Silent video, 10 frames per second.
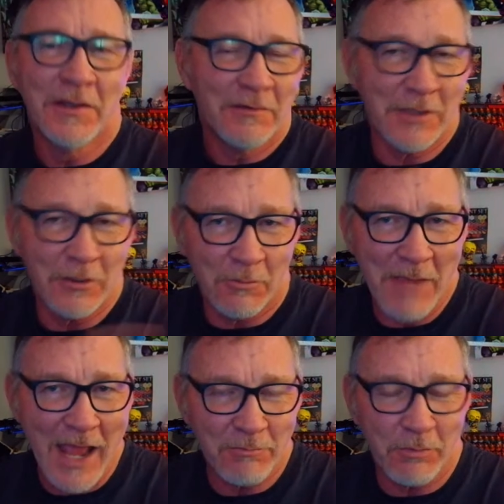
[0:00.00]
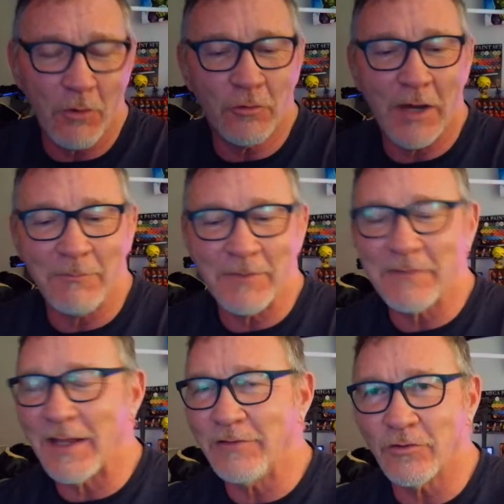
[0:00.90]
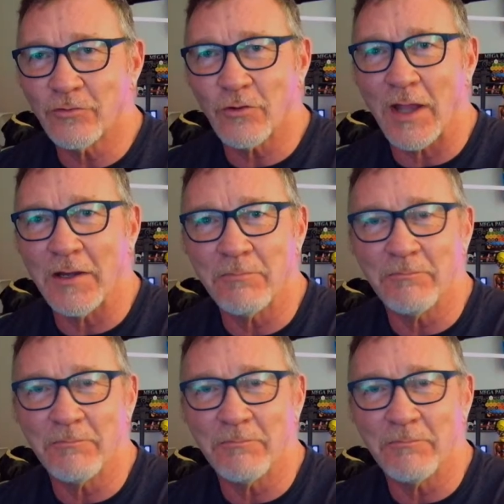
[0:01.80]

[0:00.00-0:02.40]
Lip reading: little Mac program that they just try to,